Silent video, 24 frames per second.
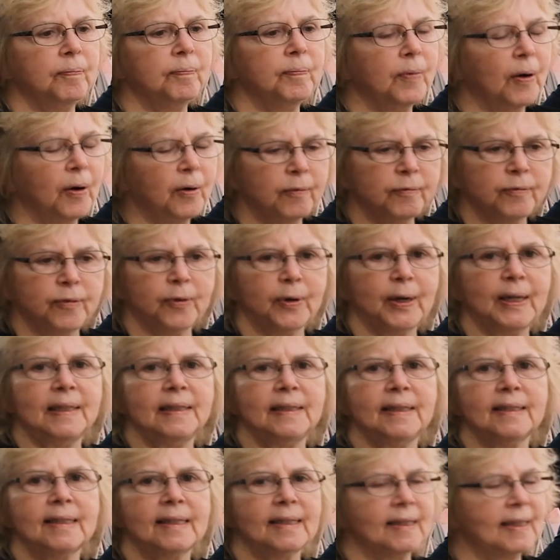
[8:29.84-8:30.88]
her
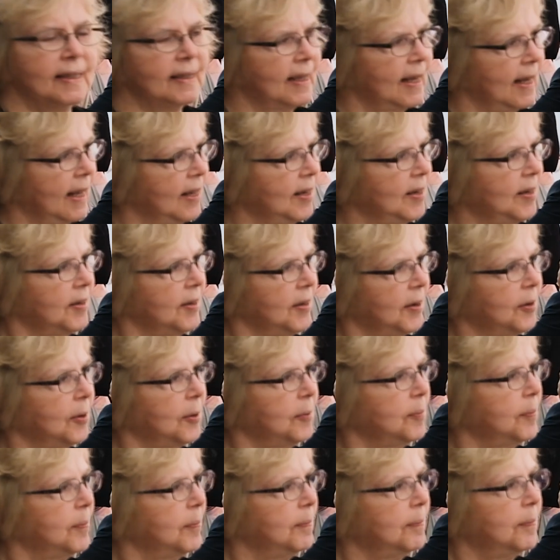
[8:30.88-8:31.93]
friends that
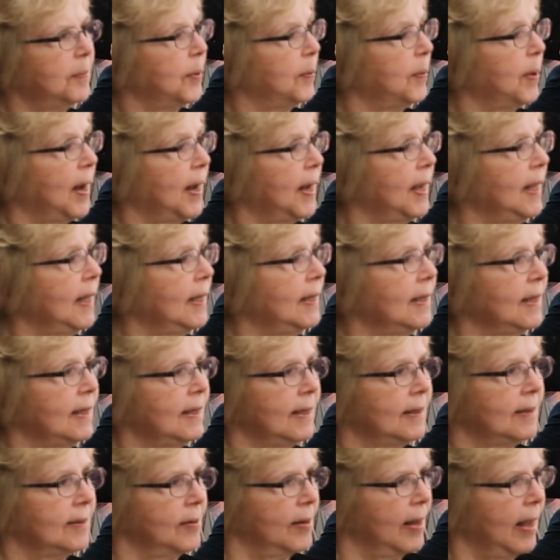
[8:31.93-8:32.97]

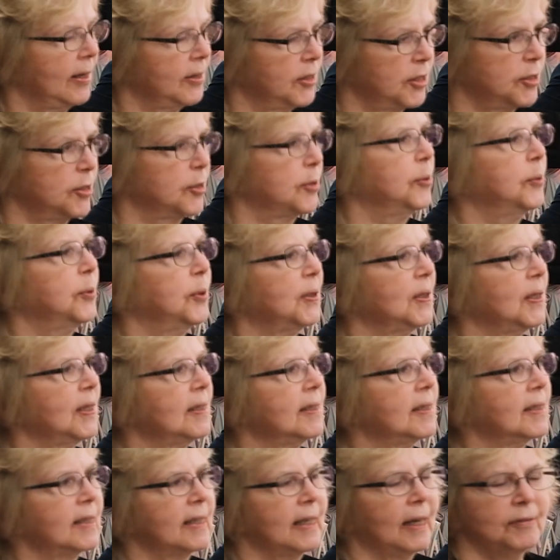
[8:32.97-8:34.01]
Mariah at school
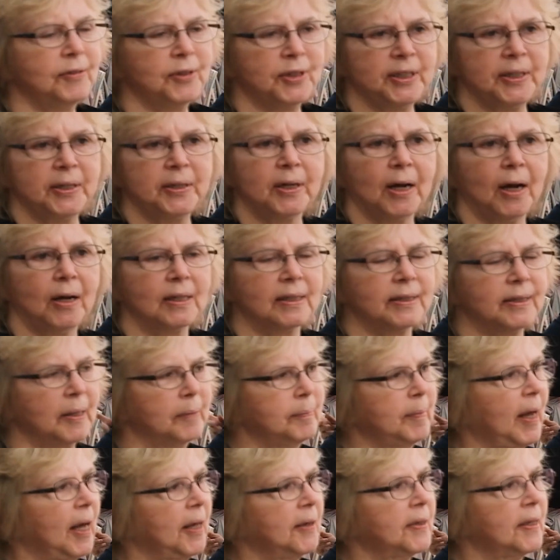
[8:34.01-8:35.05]
and stuff. She talks
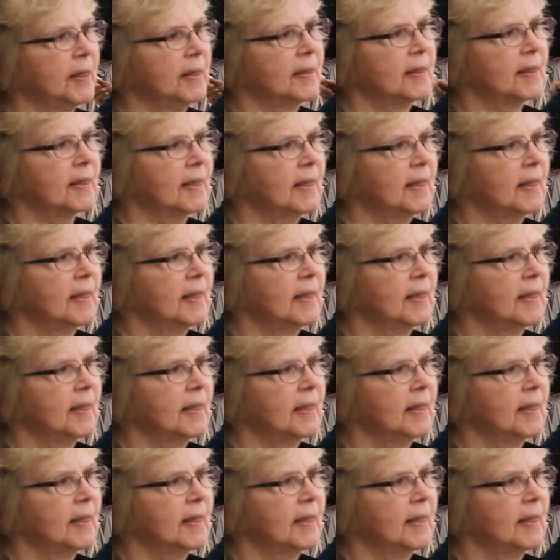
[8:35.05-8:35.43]
about this